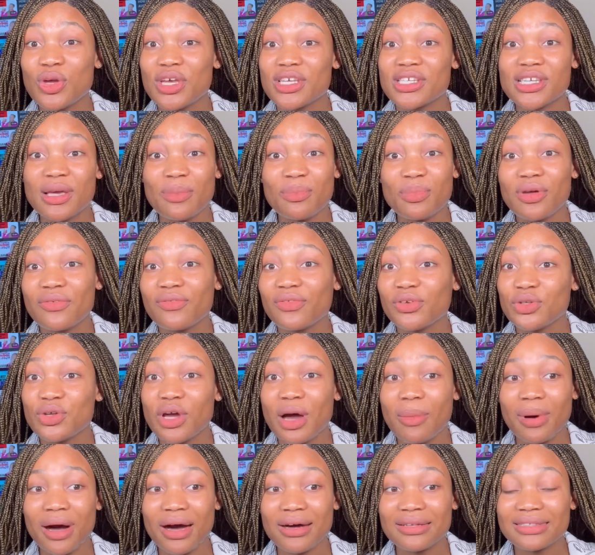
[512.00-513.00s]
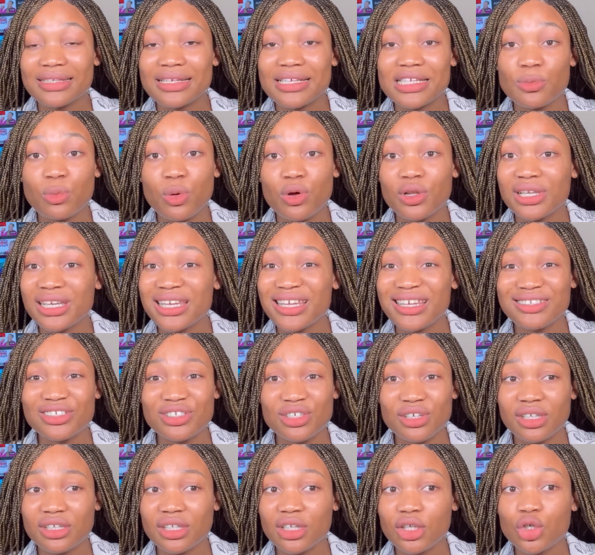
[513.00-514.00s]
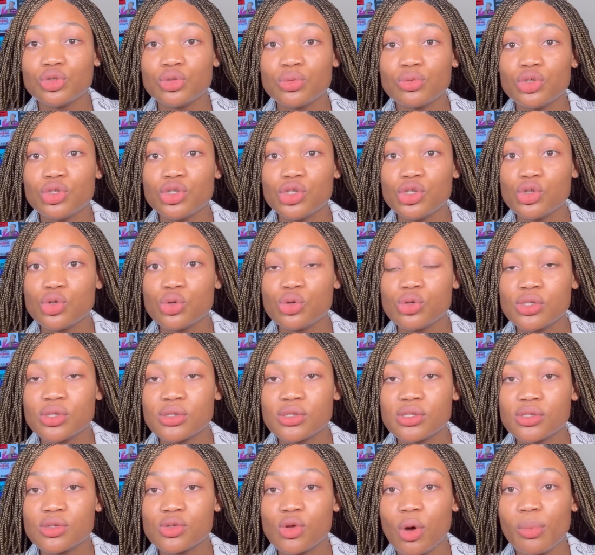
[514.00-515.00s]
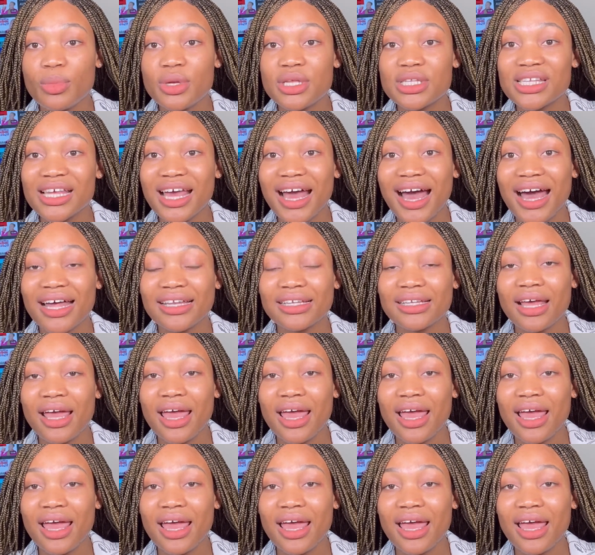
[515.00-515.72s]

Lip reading: a separate video about this, but literally you need to submit an